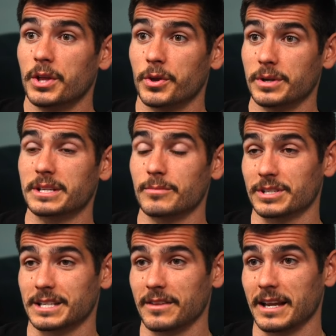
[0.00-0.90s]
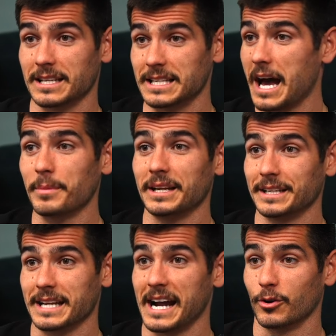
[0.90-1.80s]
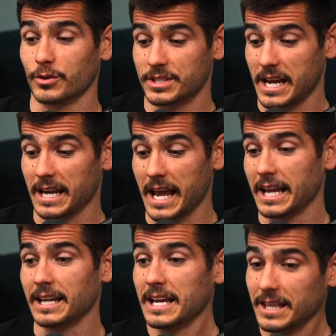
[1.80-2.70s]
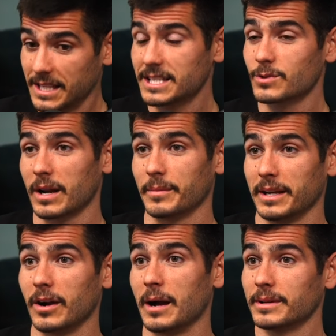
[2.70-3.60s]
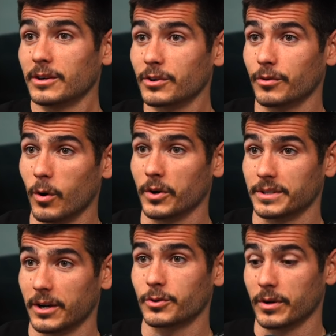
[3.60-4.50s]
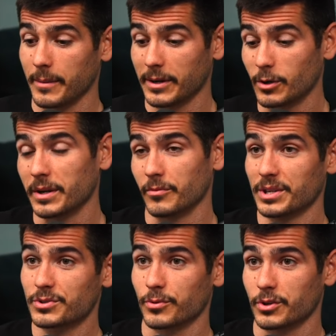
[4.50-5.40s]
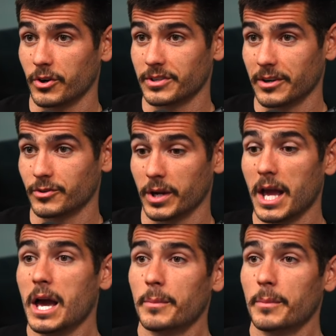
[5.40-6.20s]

The reason I'm just saying that is not being entitled, saying, hey, this is what I'm here. I'm here to grow our territory and I'm here to be a resource to our territory.